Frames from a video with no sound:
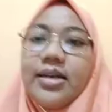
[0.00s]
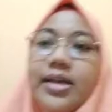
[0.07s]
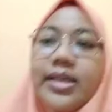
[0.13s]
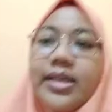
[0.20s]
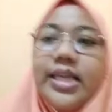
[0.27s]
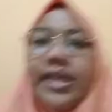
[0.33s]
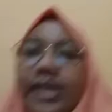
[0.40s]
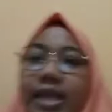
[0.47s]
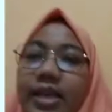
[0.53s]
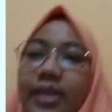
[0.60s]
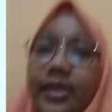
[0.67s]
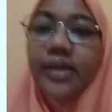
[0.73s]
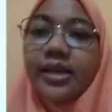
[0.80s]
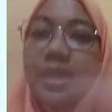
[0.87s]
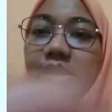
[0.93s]
ini,
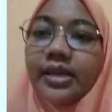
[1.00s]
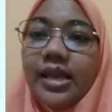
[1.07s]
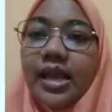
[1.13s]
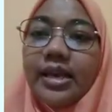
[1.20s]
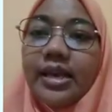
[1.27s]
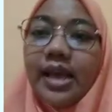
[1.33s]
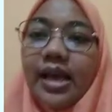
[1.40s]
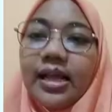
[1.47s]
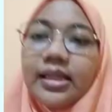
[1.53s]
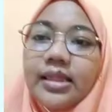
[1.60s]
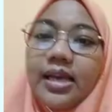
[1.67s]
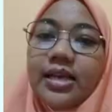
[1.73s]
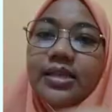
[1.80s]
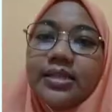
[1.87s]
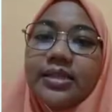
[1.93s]
yang di
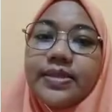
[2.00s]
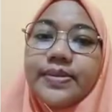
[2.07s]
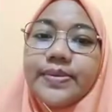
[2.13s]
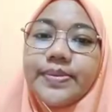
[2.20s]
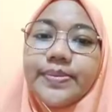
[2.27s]
atas.